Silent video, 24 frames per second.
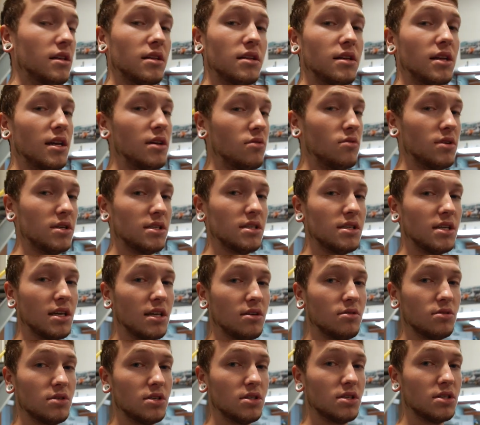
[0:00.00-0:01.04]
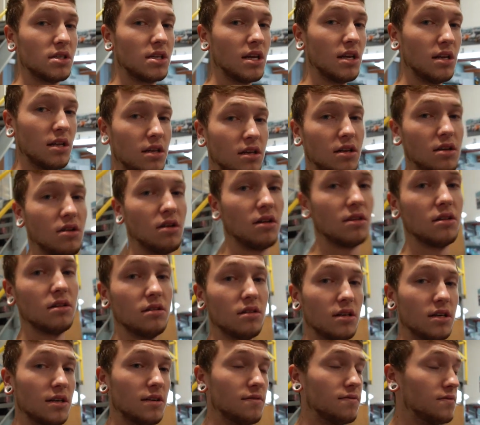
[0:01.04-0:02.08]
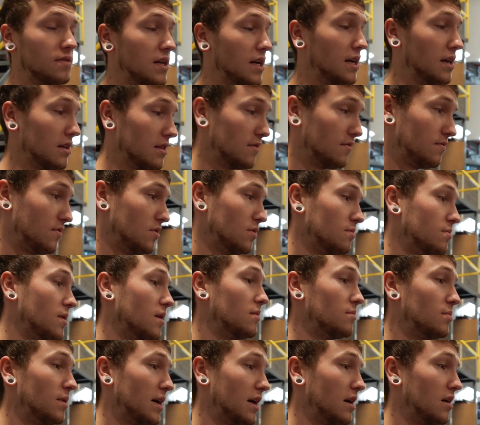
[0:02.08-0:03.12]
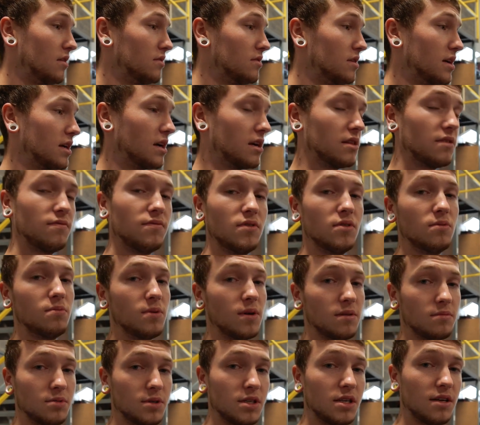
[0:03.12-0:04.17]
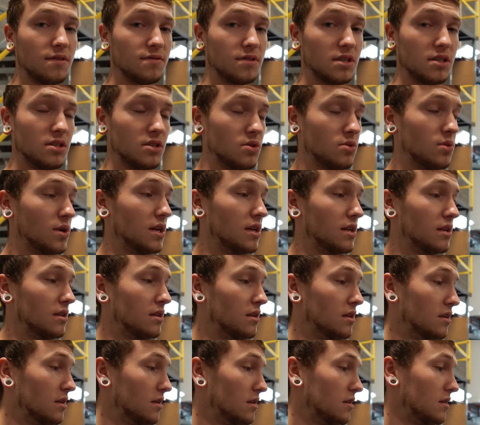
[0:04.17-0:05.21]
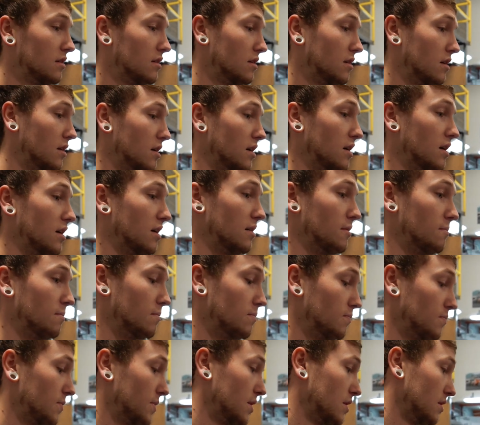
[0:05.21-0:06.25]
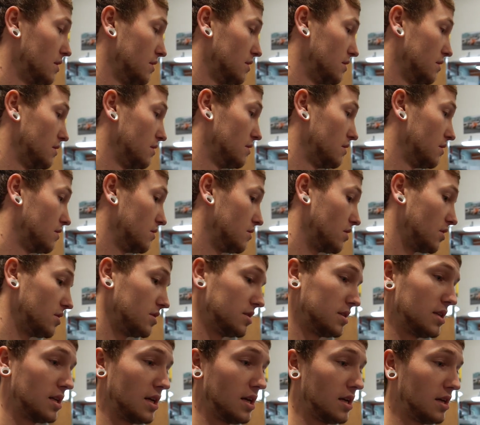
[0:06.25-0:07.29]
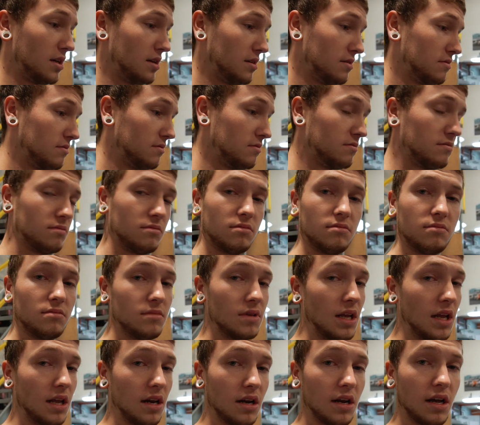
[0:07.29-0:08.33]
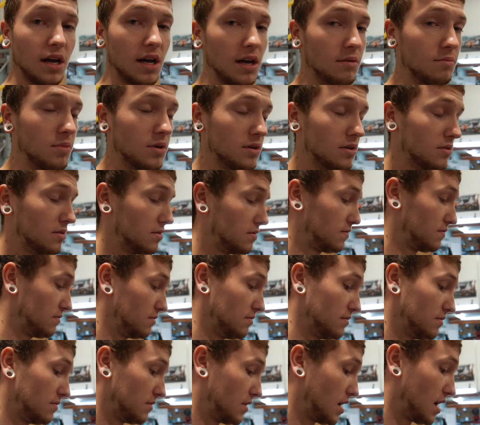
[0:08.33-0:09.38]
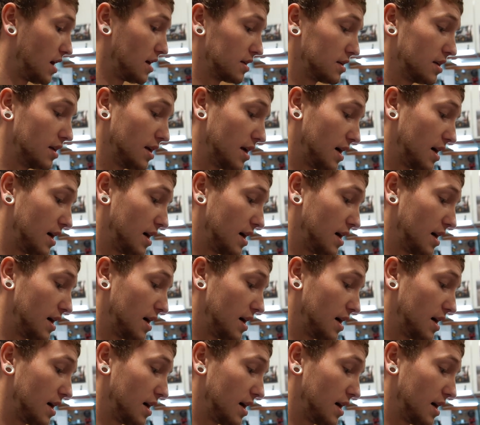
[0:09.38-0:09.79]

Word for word: of the day Wednesday was just getting it on the lift. I got the fuel pump out and I got the fuel pump stuff situated. Um, Thursday, Dan and I both knocked it